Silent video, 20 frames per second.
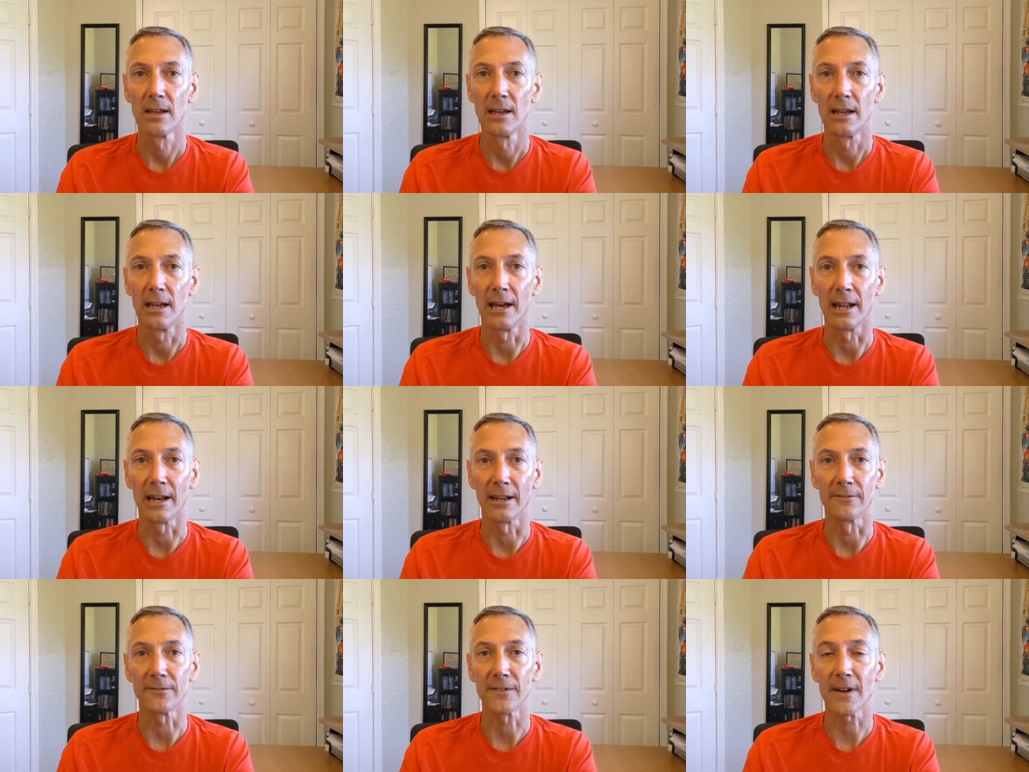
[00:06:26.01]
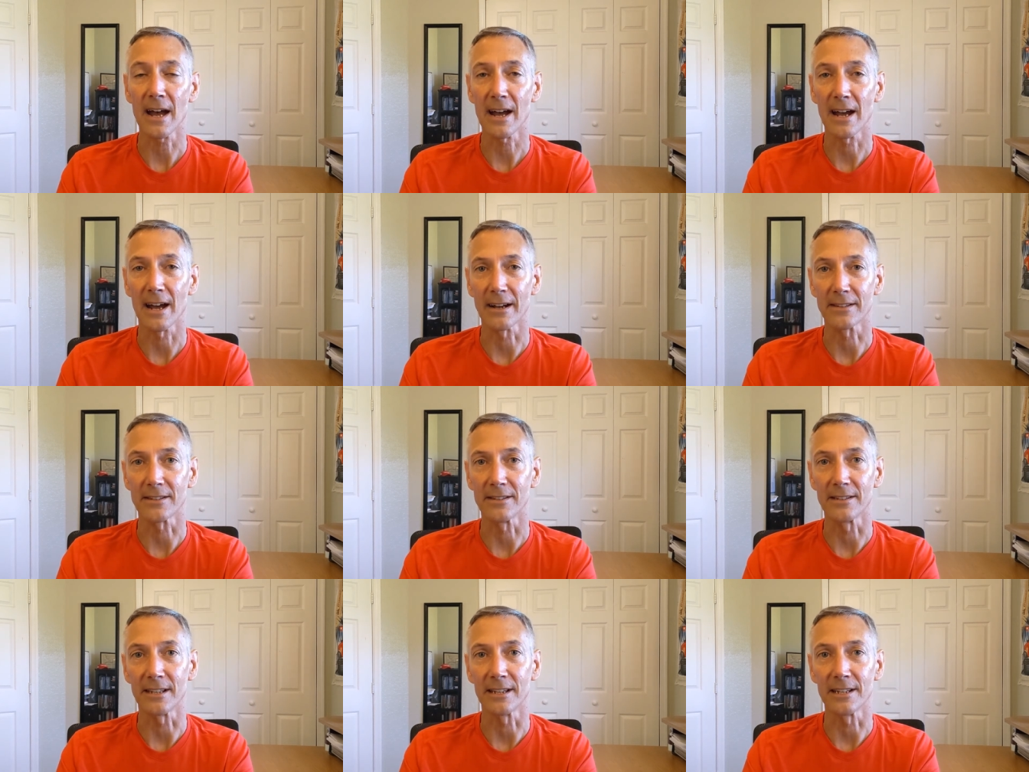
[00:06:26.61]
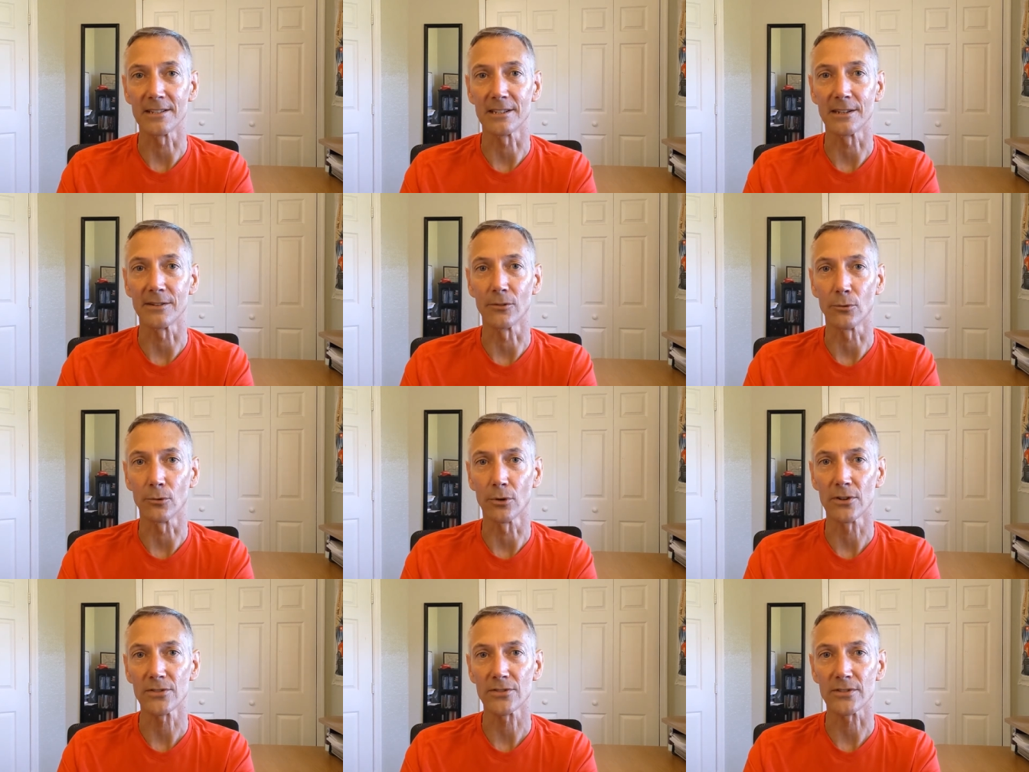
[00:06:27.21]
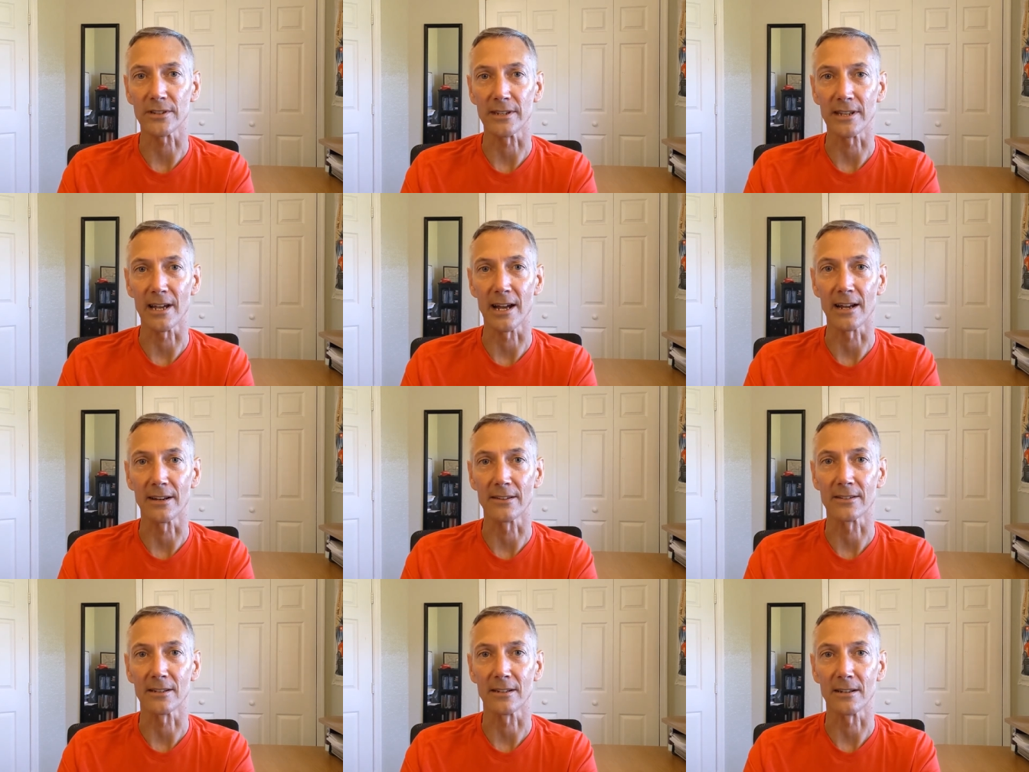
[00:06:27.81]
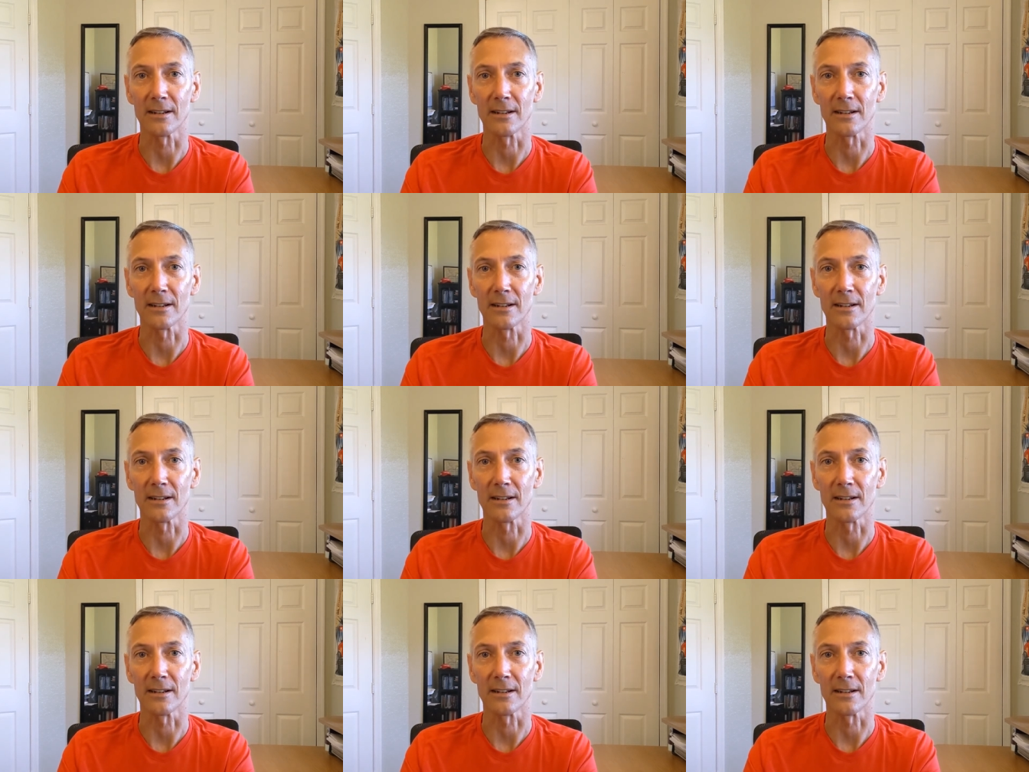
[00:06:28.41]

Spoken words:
And in fact, it gets even worse than that.